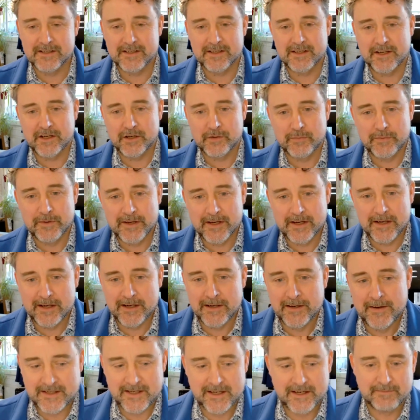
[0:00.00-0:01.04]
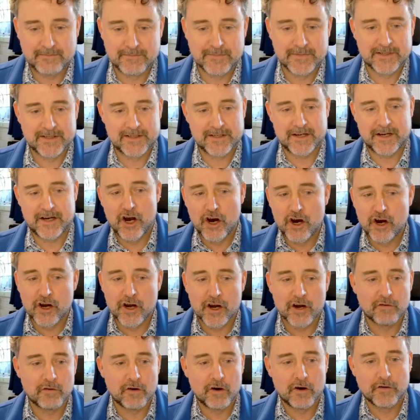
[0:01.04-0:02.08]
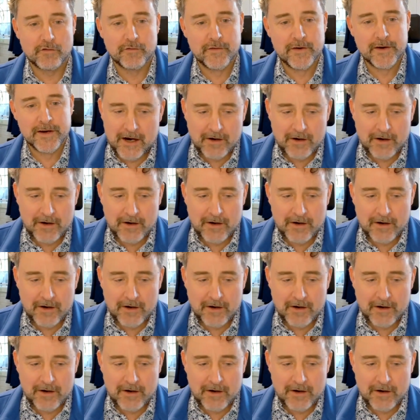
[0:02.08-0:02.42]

and help their teams earlier on.